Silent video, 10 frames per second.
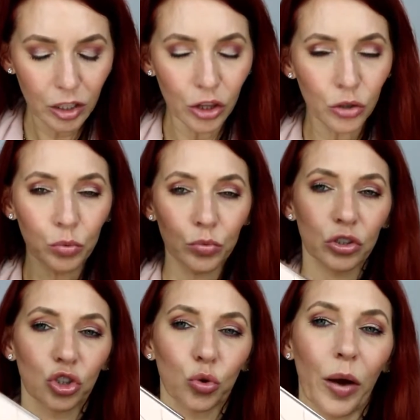the
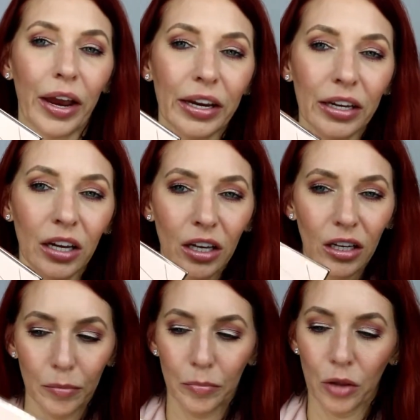Jouer
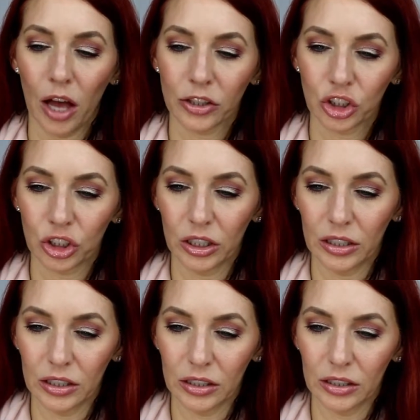blush
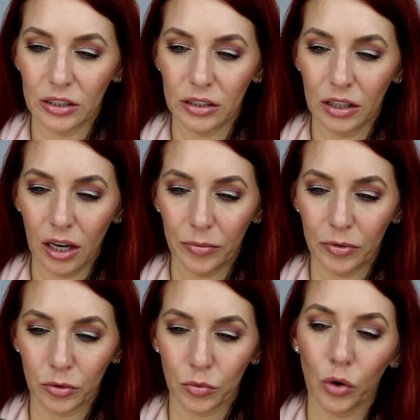in
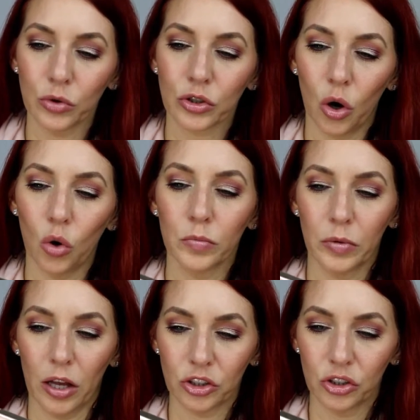the Rose Gold
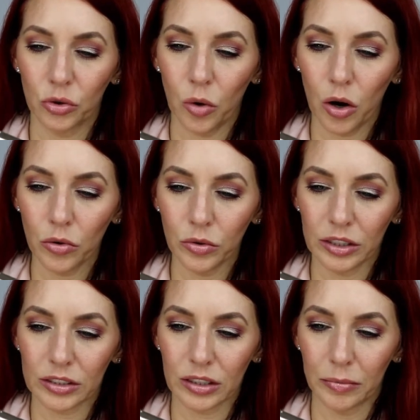Blush Duo.
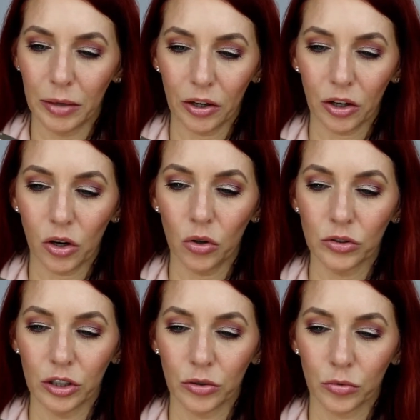It's in
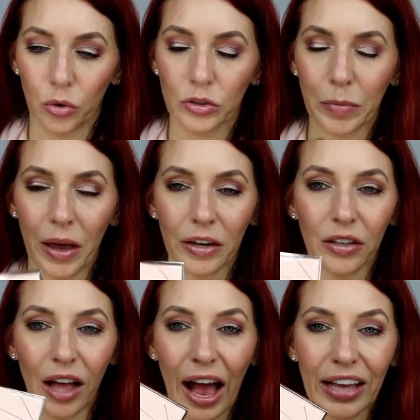Marigold and Rose
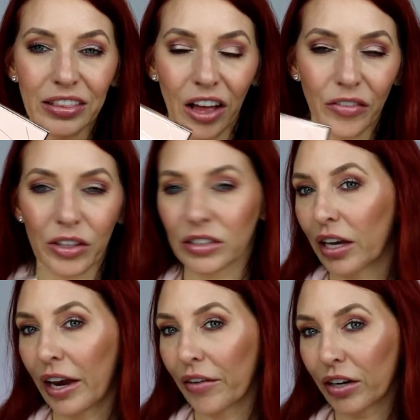Petal. I love this. I
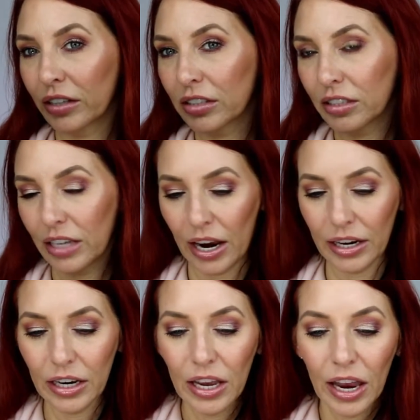have it on
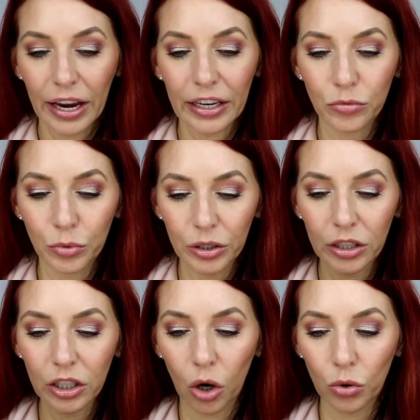today. It
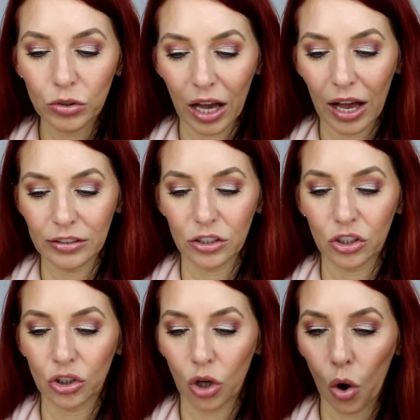really goes on
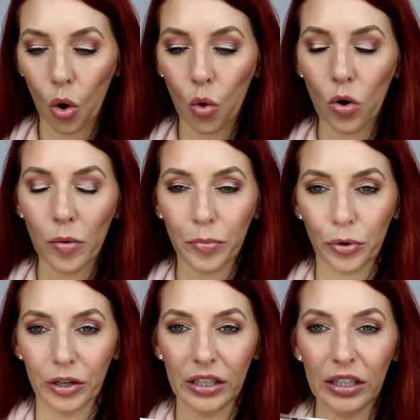so
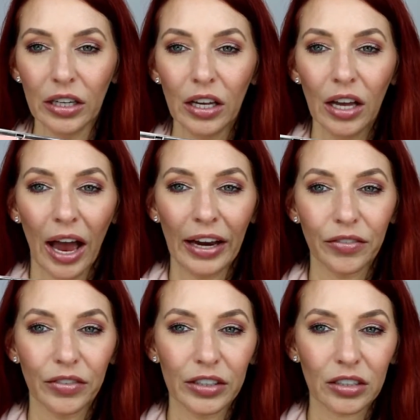pretty. I
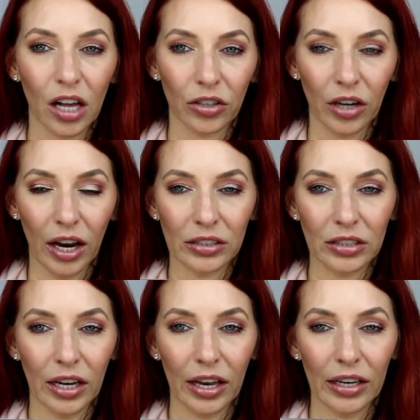have this color on
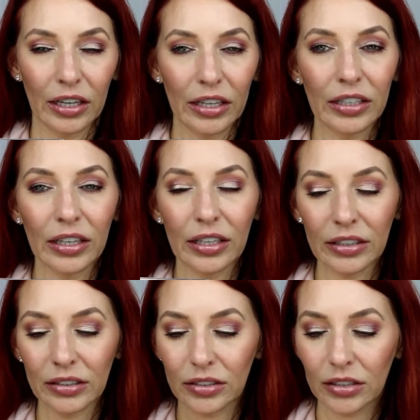today. It
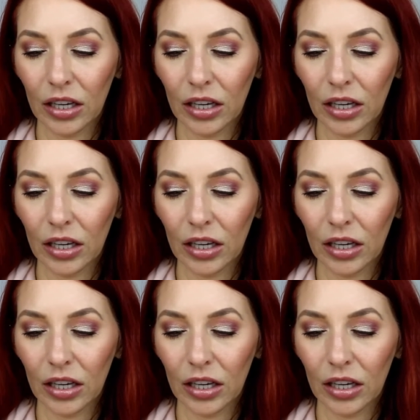is